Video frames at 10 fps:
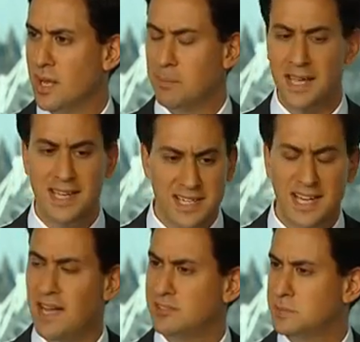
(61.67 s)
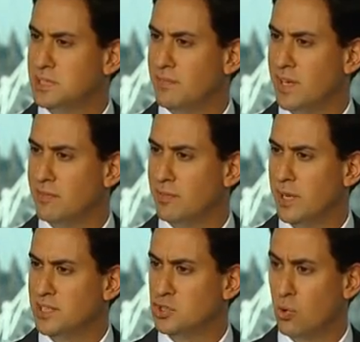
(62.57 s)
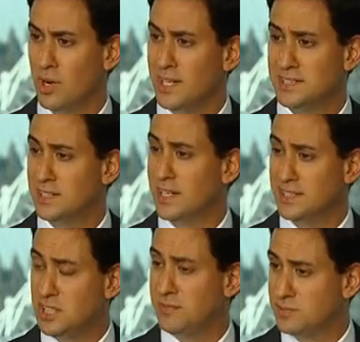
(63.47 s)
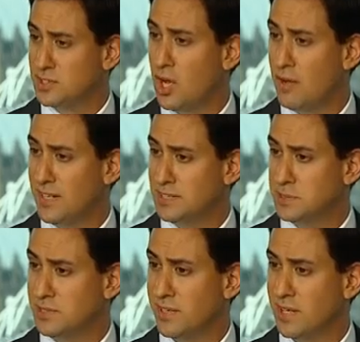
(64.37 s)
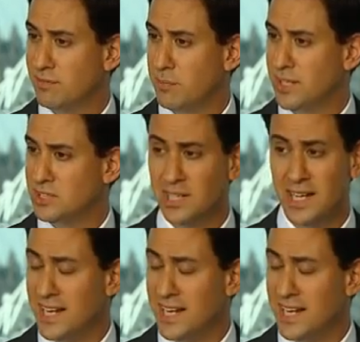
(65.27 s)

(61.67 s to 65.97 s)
But he did have specific information, or at least his chief of staff had specific information.